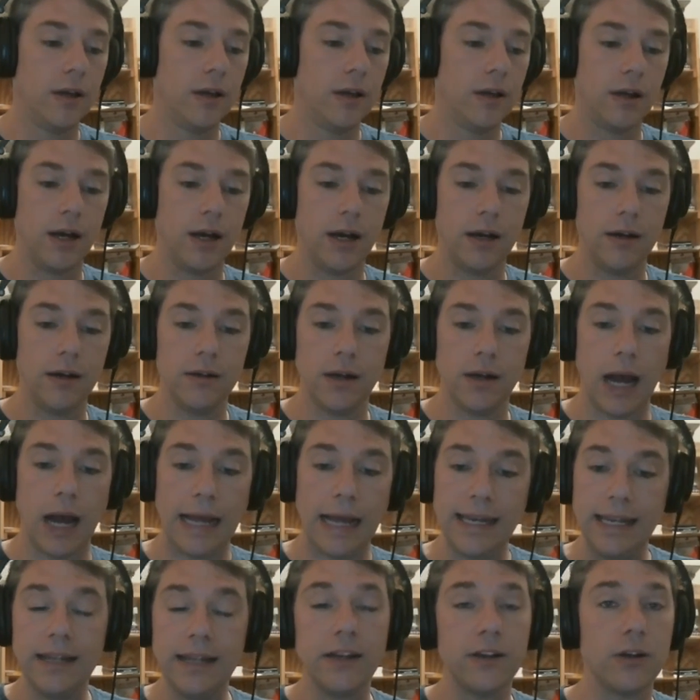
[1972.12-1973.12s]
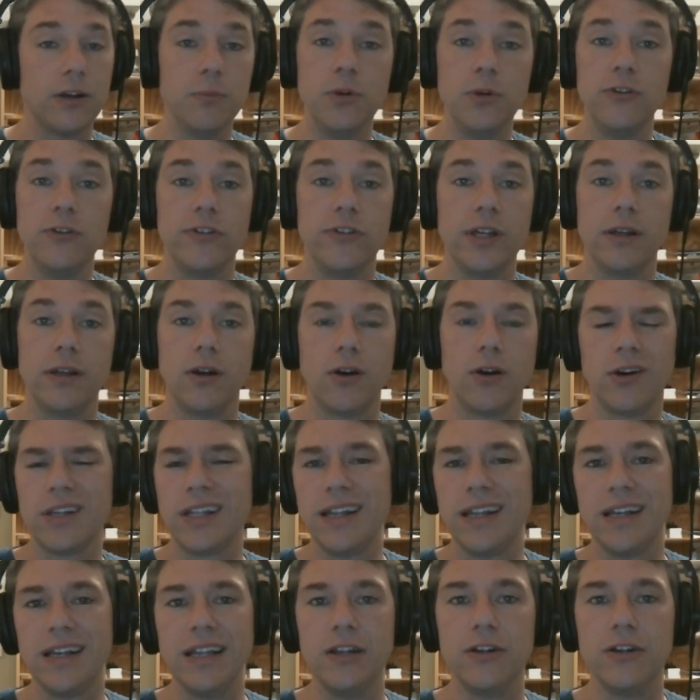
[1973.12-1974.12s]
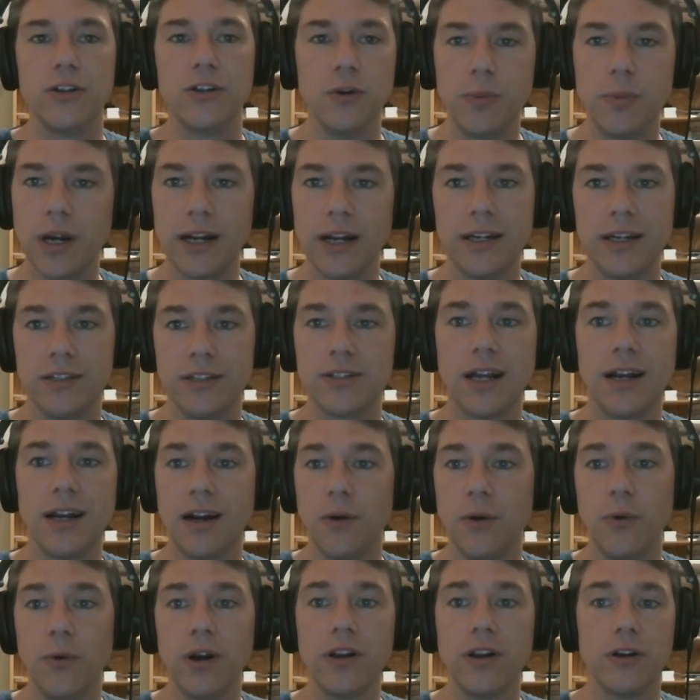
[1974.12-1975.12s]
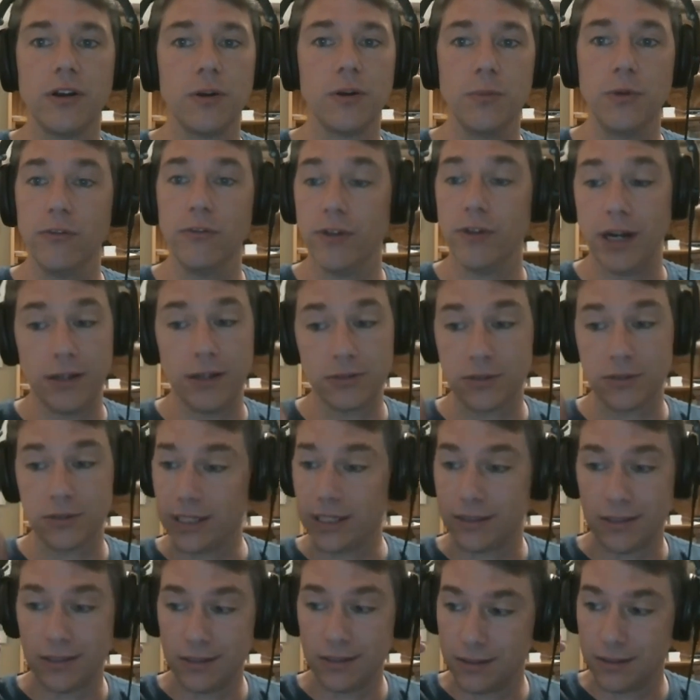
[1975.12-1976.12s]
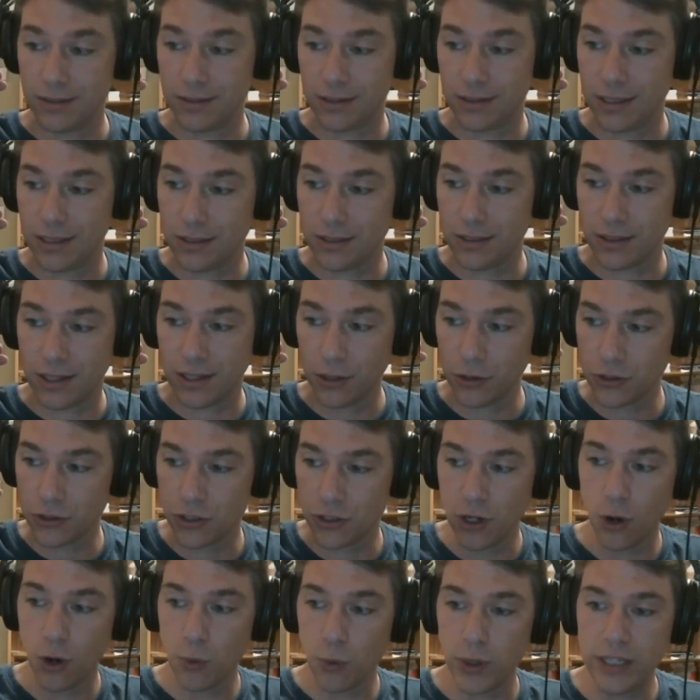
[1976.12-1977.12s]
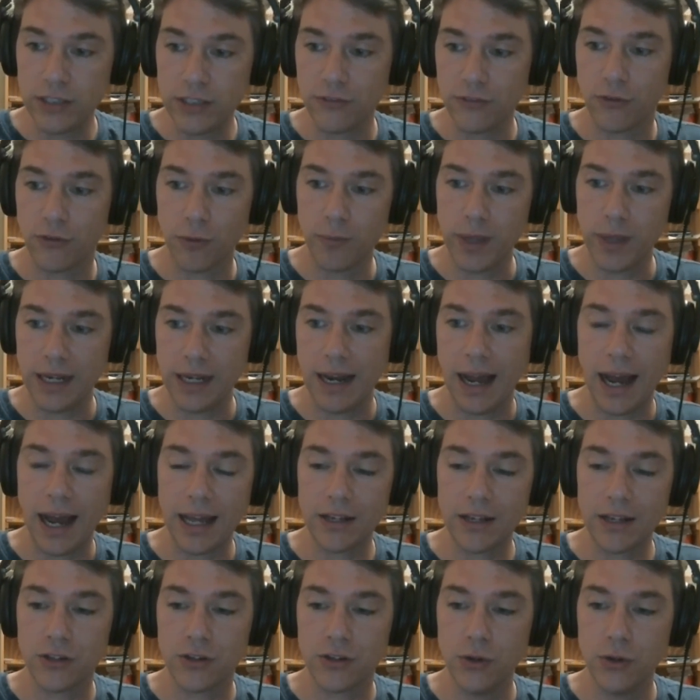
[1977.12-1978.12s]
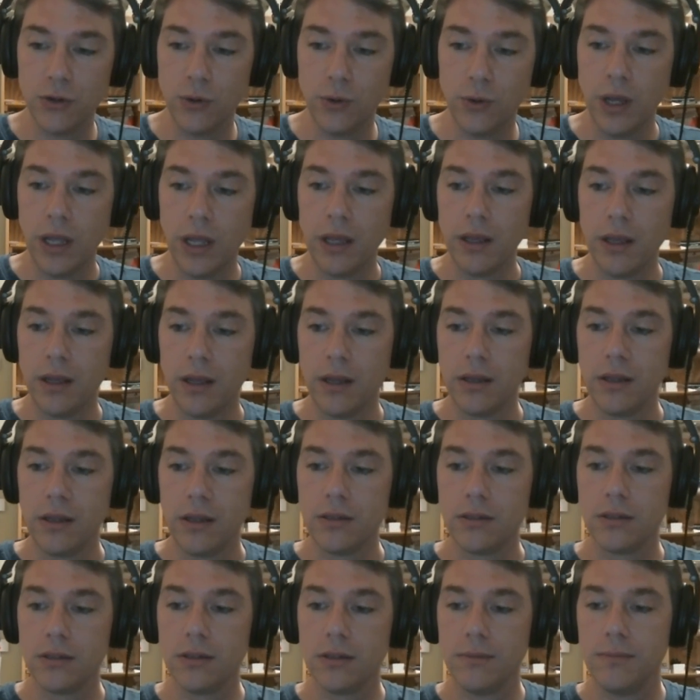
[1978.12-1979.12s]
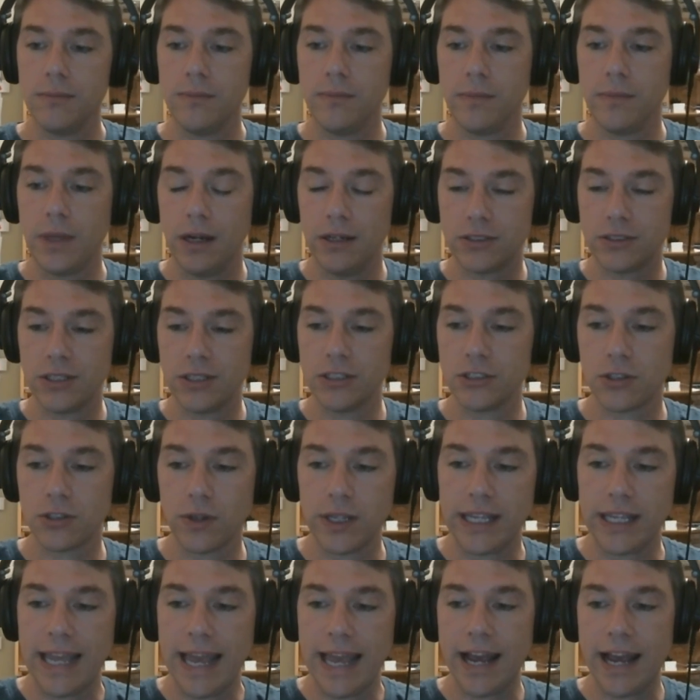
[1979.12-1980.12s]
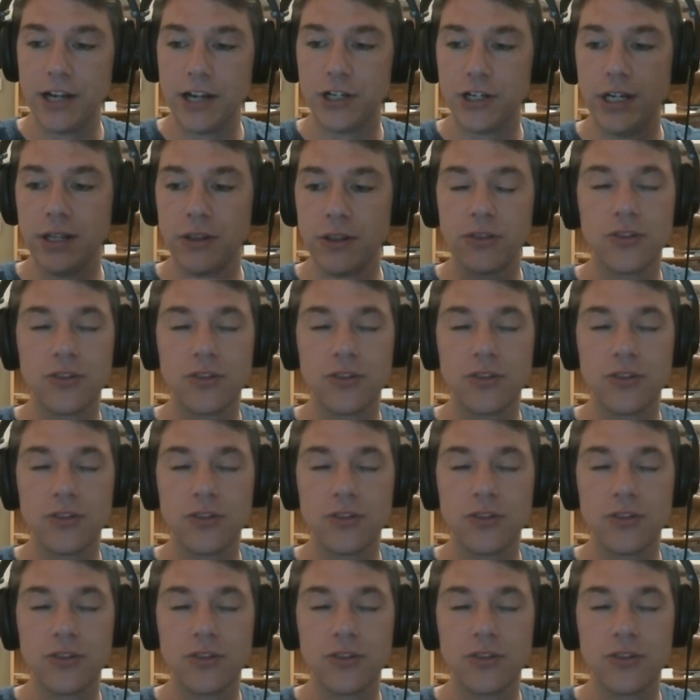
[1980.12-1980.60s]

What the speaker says: I needed to move it, or didn't need to, but I decided I wanted to move it. I was like, there's no reason for me not to essentially cash in